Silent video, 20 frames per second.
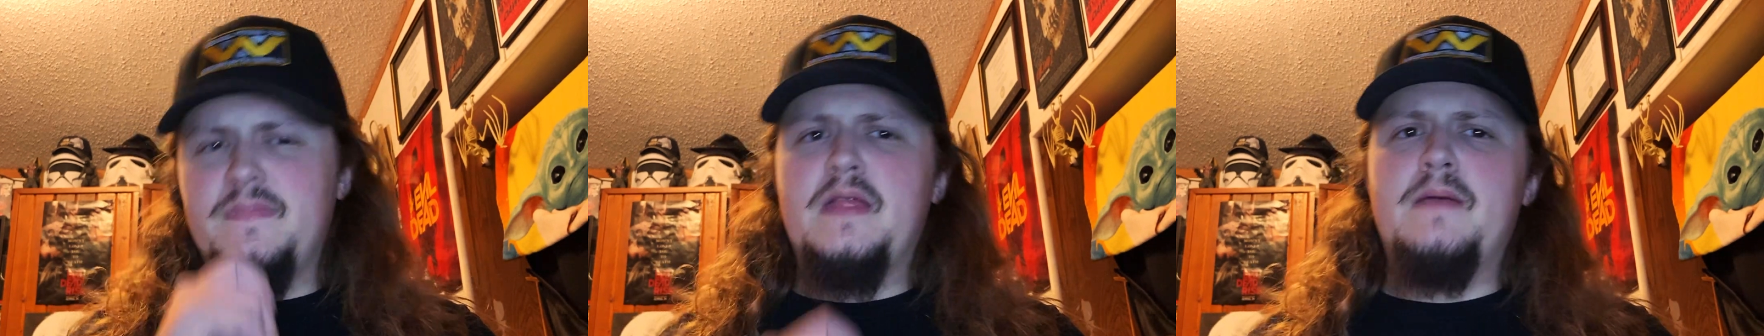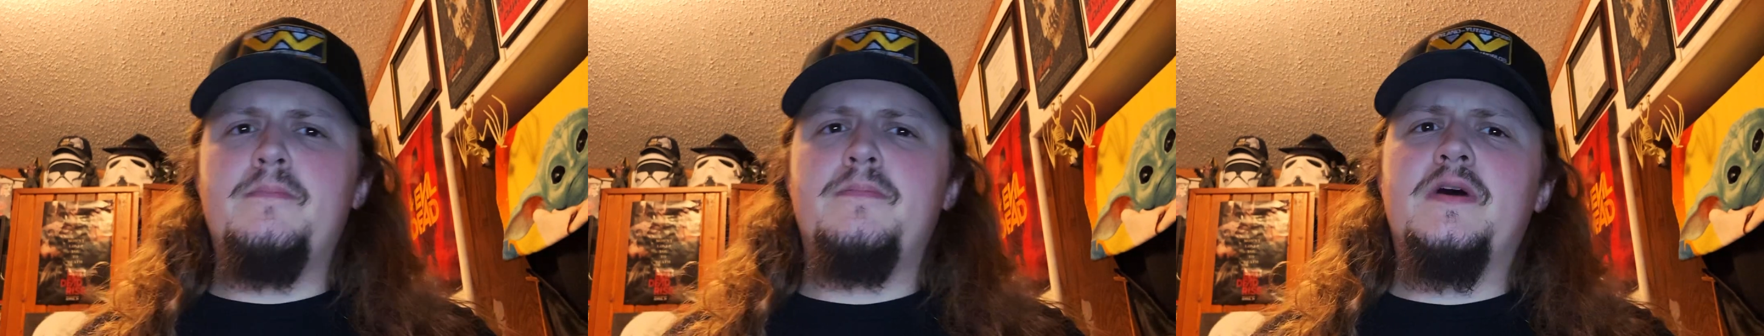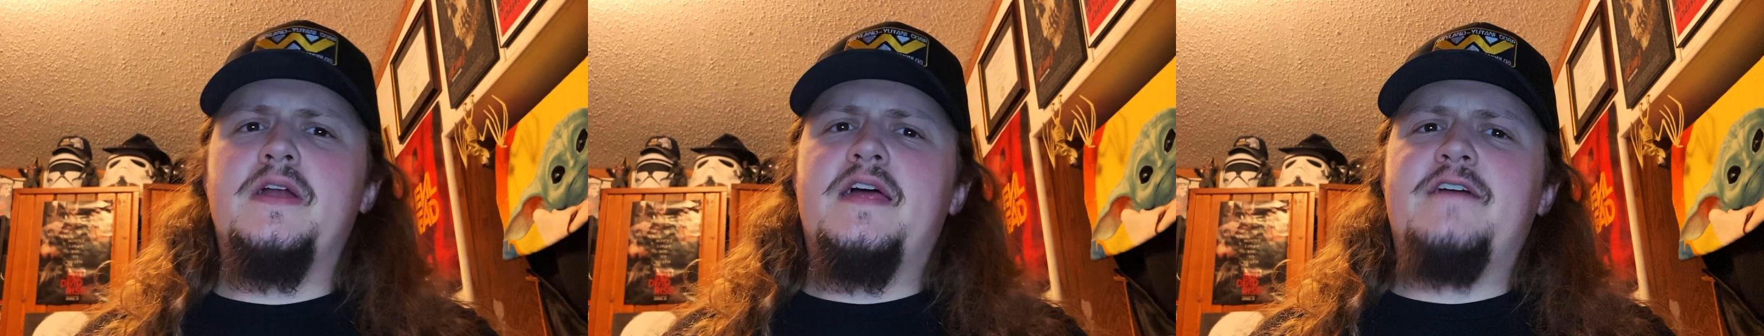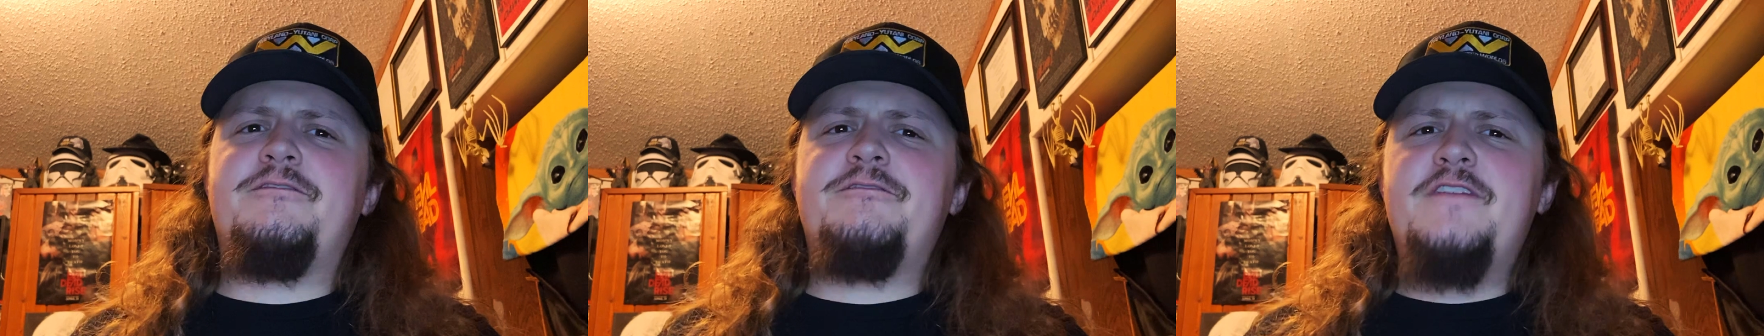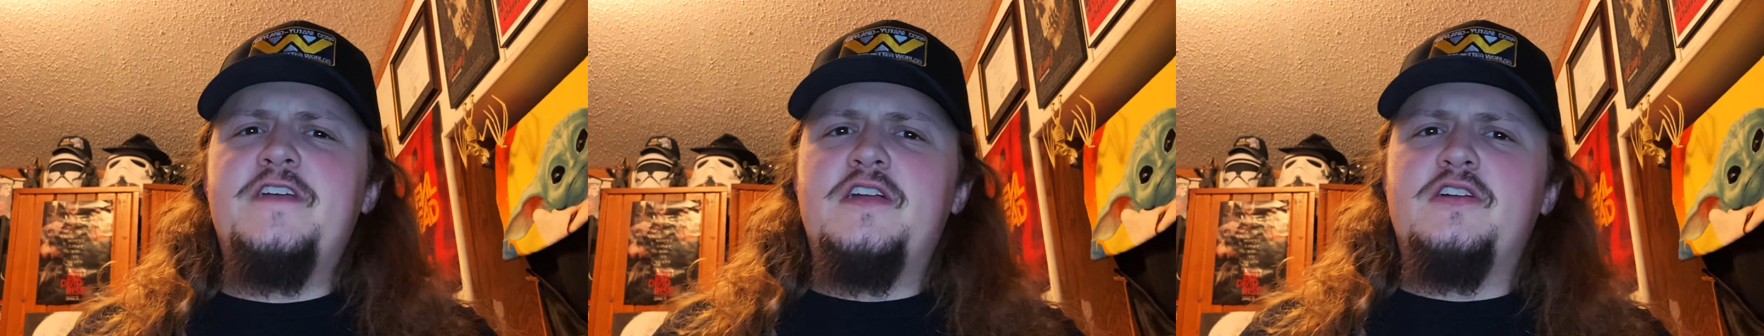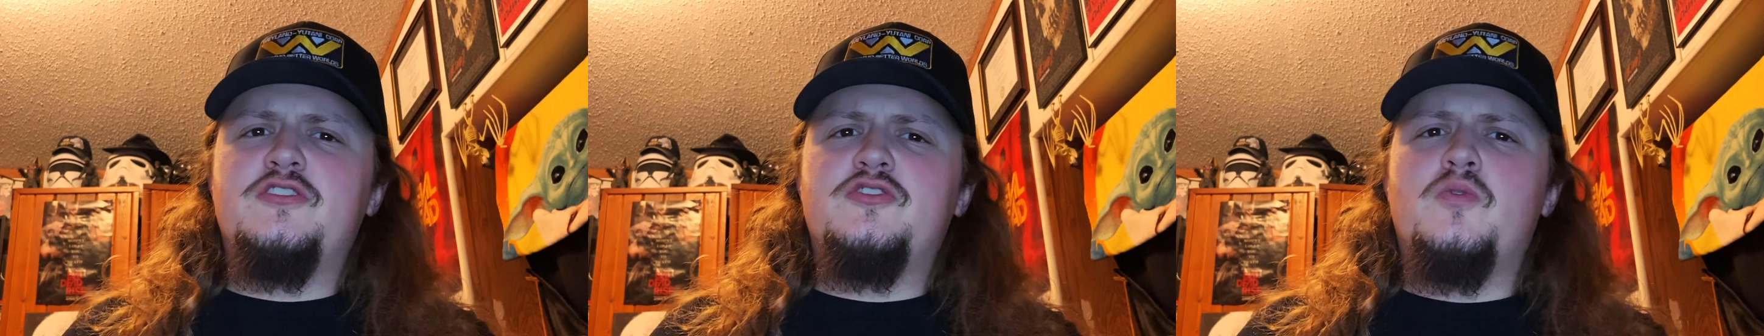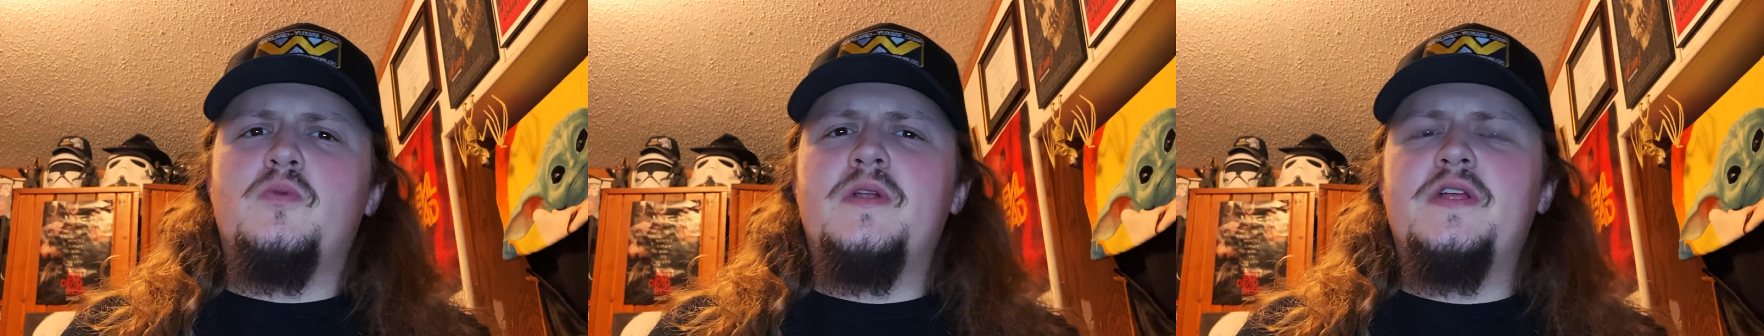But I
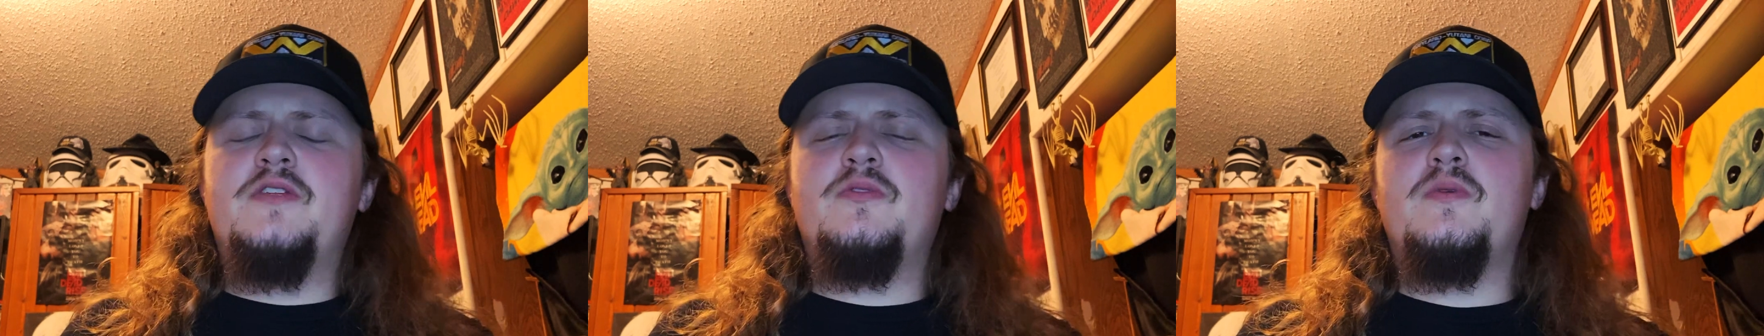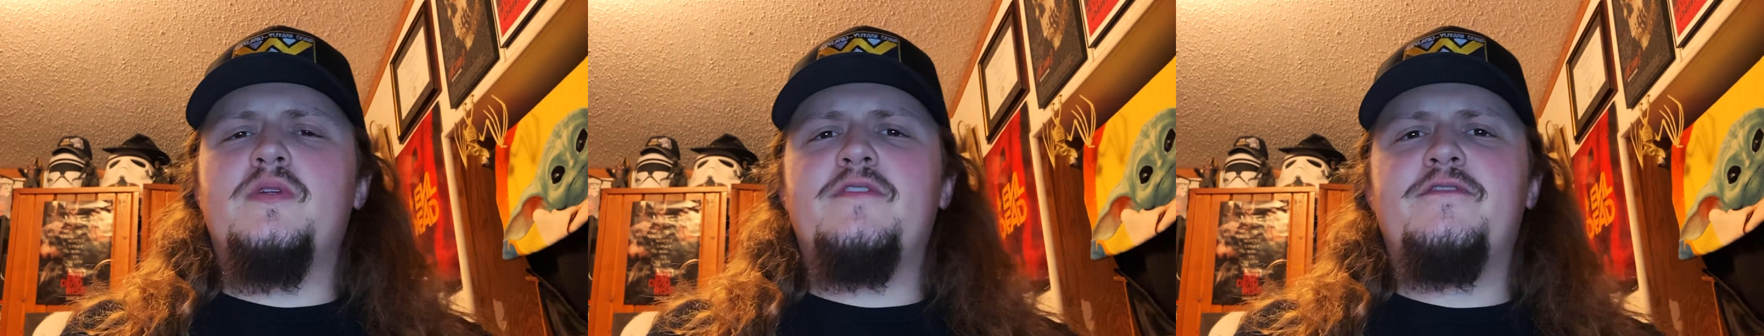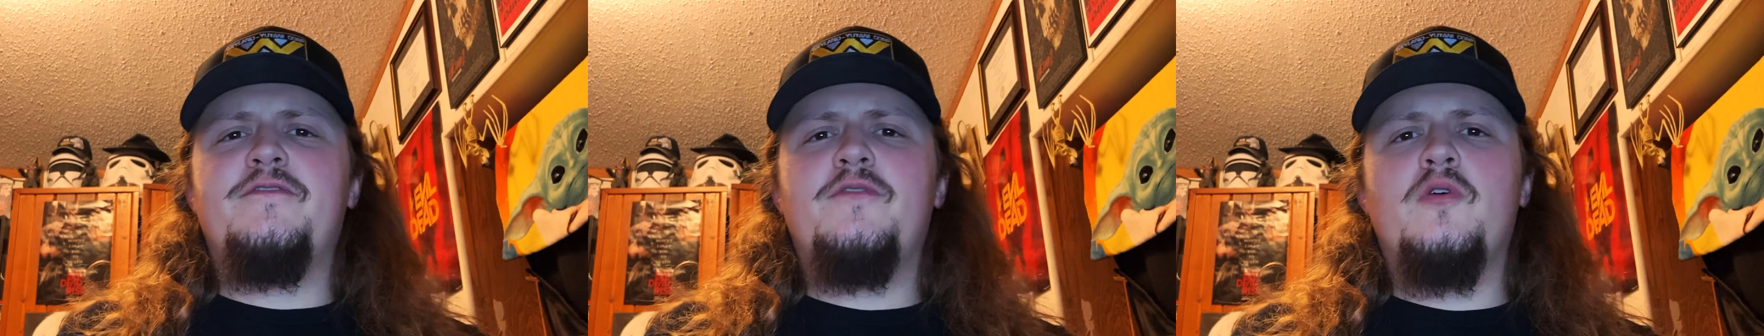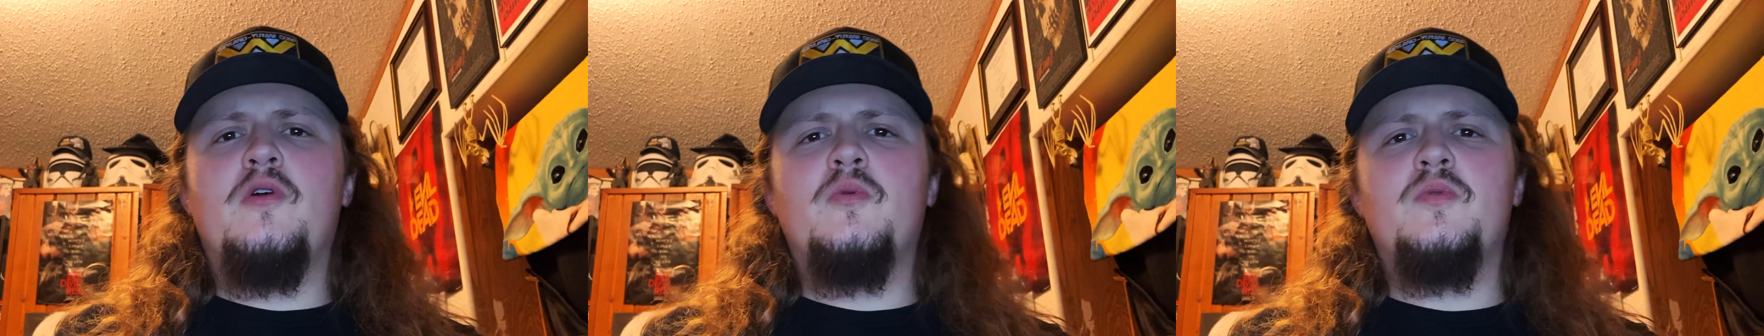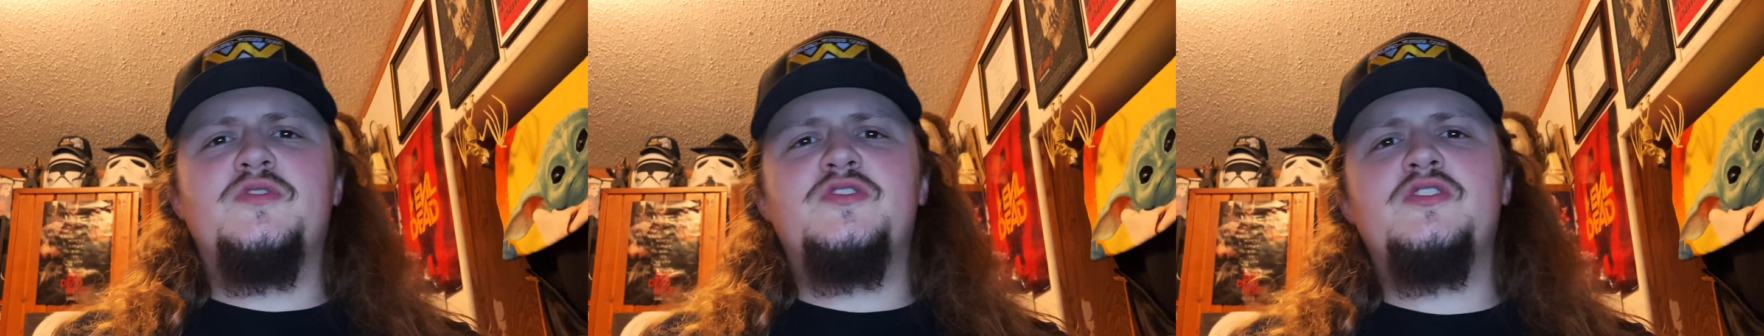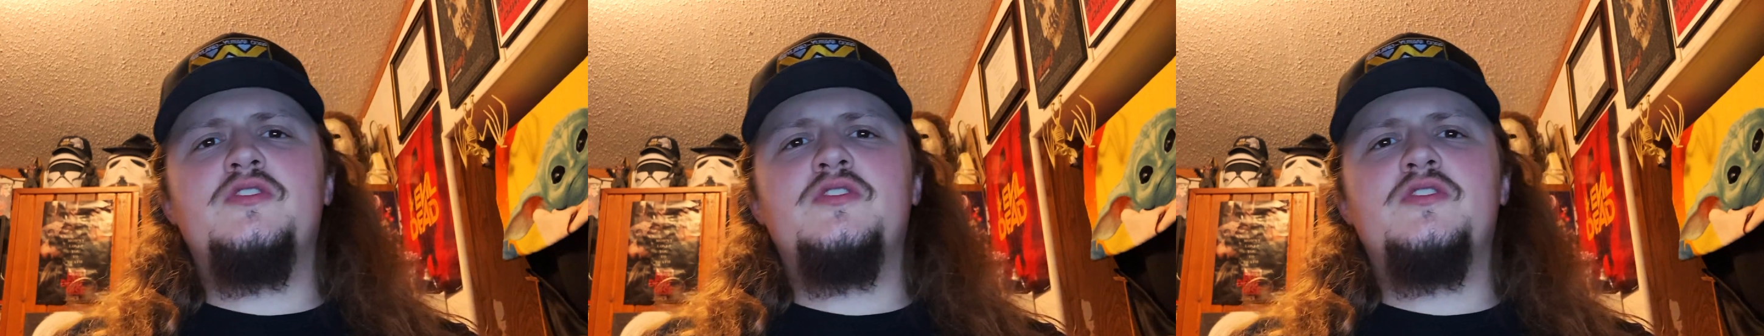figured 2024 was